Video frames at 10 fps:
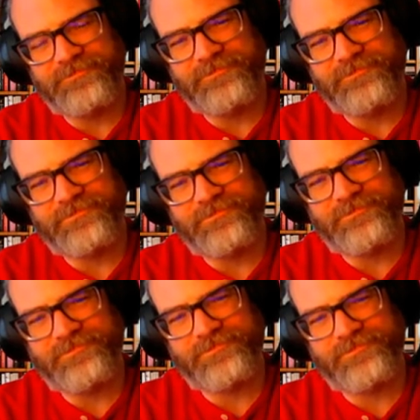
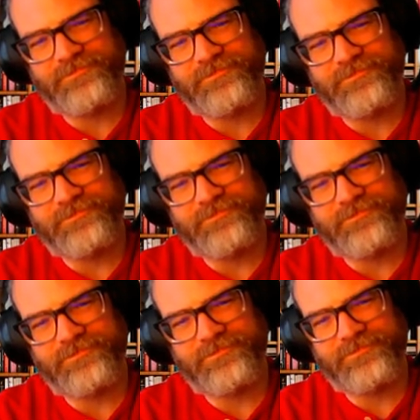
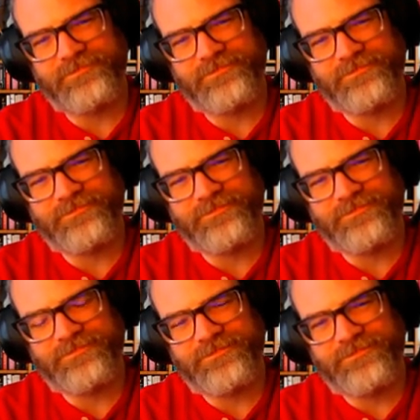
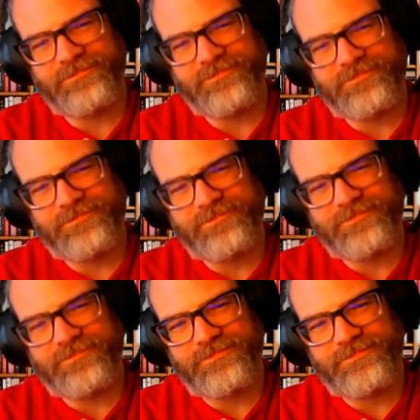
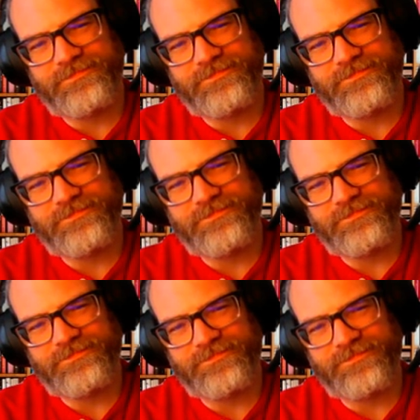
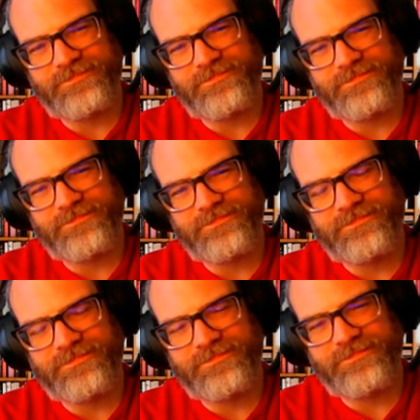
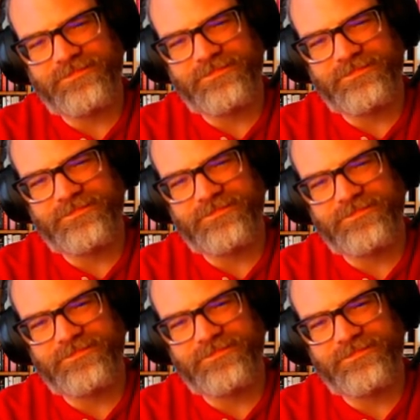
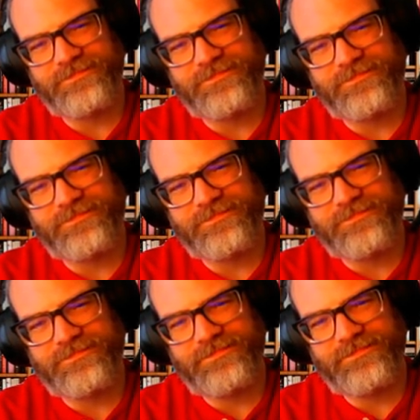
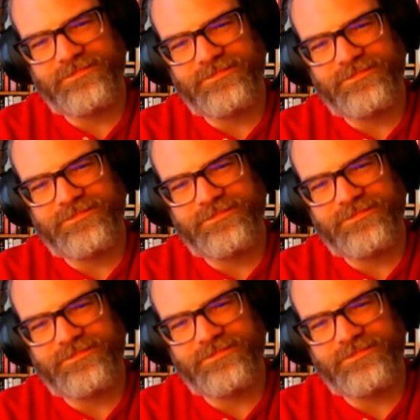This person isn't speaking.